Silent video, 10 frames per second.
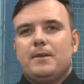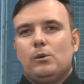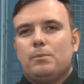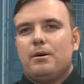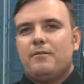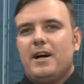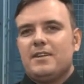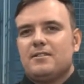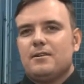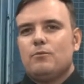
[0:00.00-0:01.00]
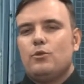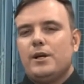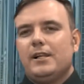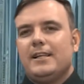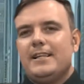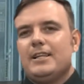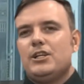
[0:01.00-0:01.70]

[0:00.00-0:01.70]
it'll provide some really